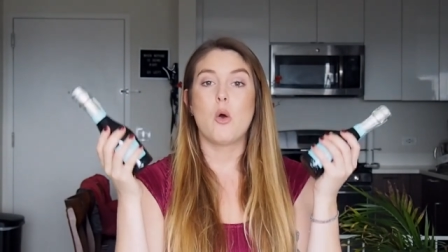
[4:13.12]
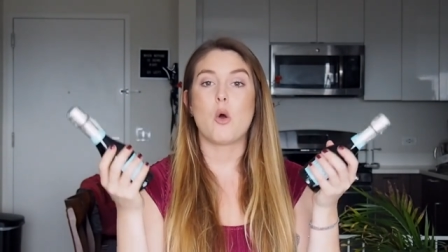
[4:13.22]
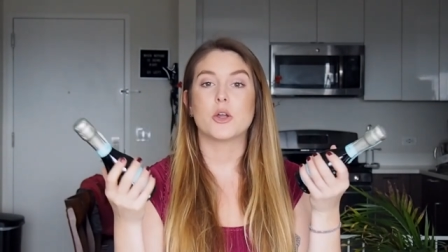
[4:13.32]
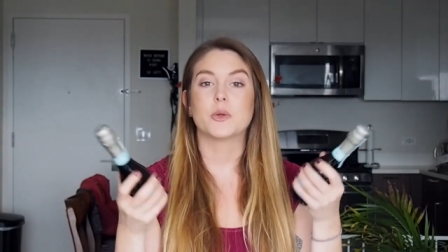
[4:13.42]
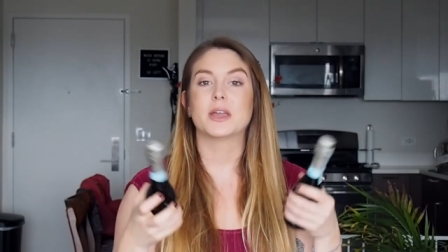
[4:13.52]

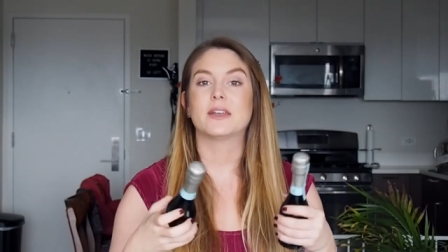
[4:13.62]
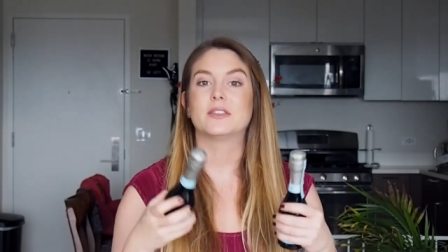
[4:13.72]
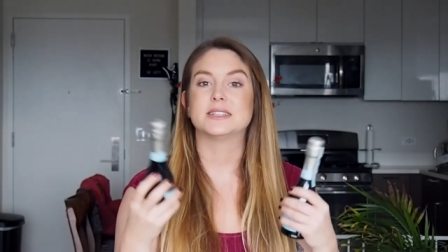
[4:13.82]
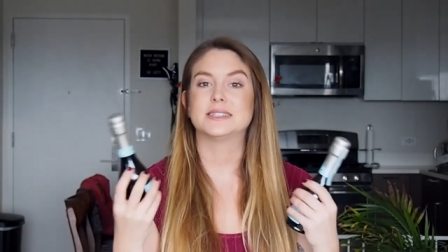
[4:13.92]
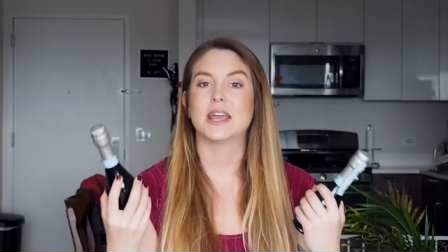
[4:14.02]
or you can get
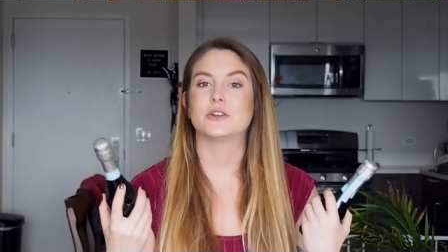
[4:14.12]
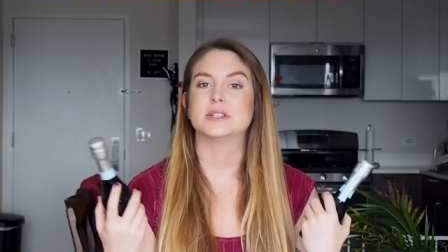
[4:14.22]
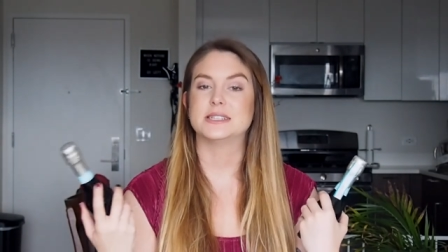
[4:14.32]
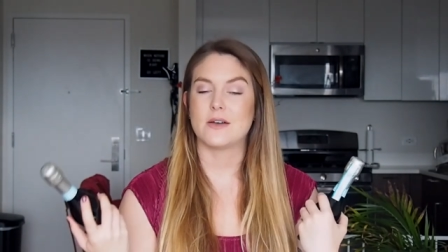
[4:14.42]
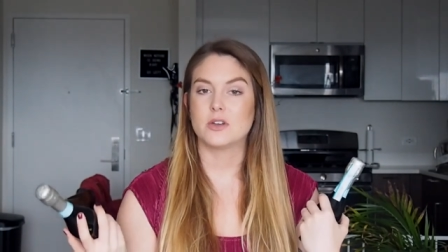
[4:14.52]
the
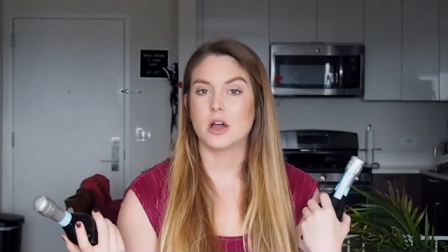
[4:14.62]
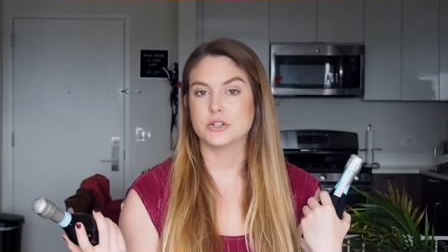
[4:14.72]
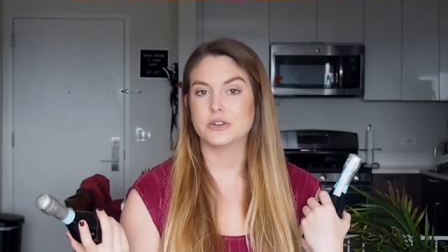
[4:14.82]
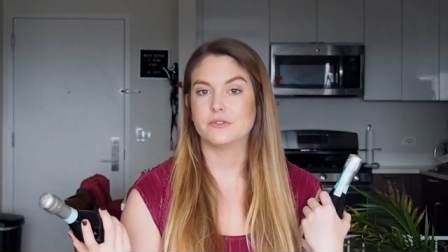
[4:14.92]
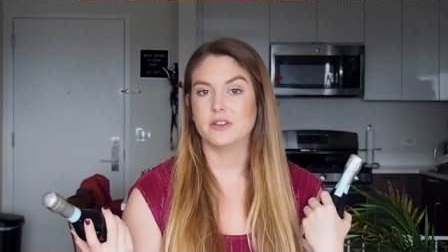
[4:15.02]
standard
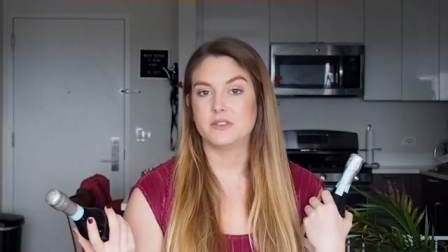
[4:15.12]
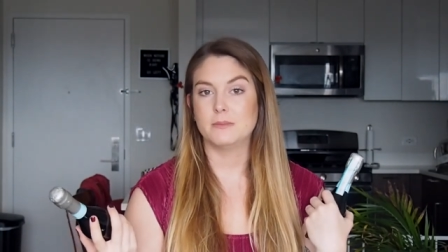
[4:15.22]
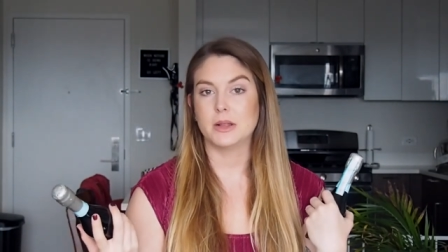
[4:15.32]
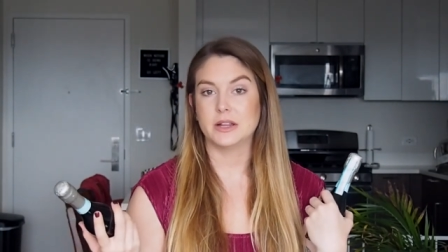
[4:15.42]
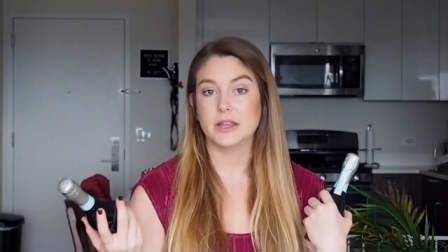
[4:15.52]
750
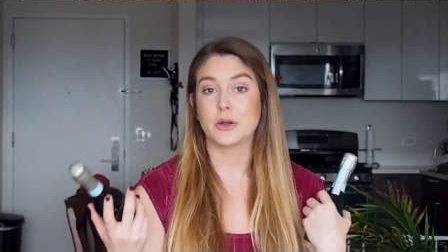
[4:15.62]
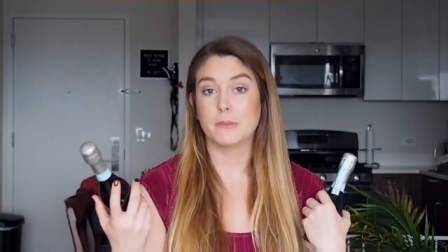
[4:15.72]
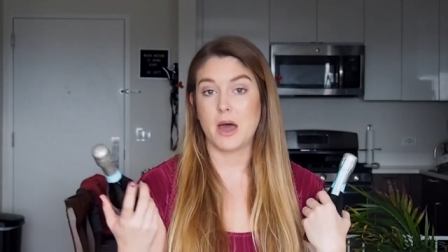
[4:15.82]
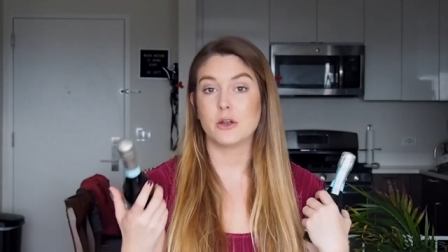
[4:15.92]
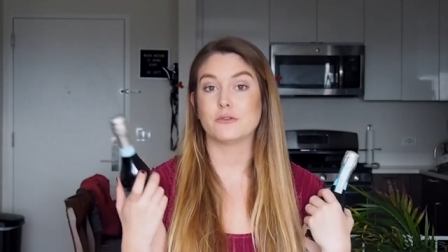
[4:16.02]
milliliter
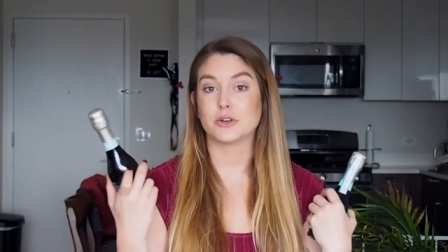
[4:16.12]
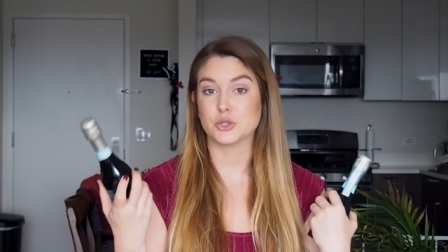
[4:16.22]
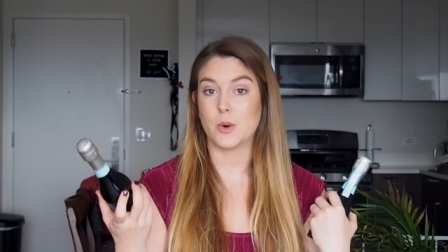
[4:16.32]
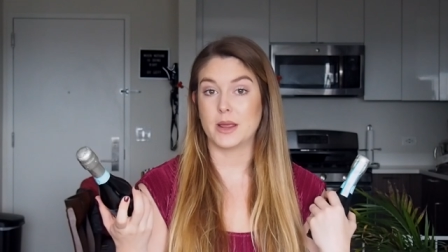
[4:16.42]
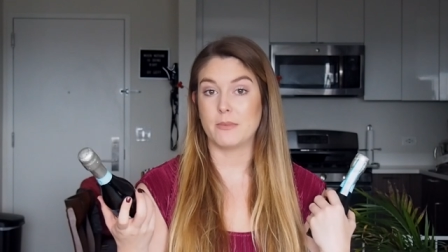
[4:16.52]
bottle for
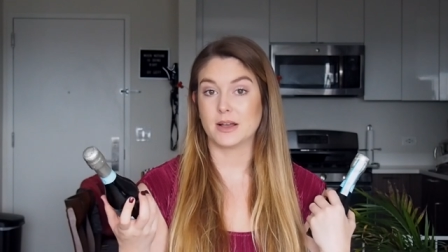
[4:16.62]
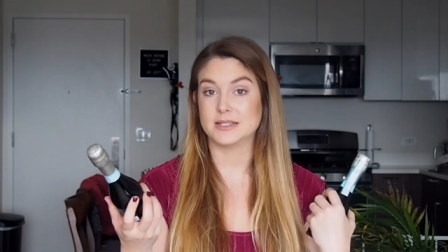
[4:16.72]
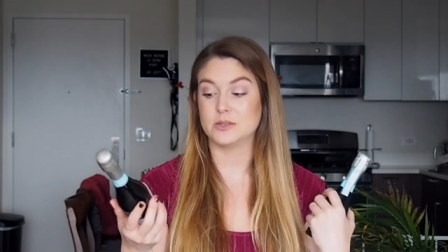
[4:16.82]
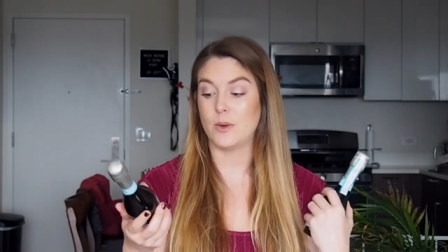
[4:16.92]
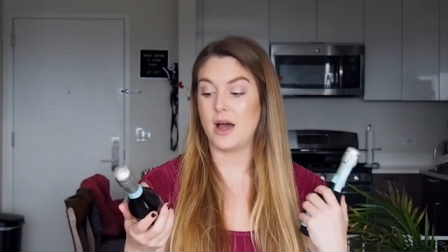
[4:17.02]
20 bucks
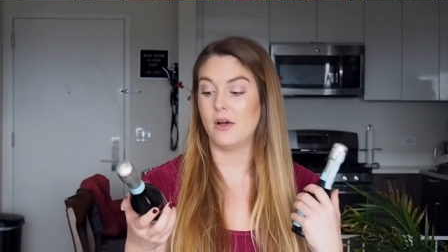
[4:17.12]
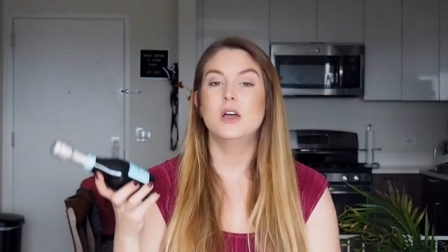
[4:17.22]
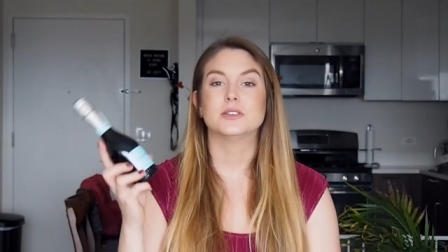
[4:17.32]
as well.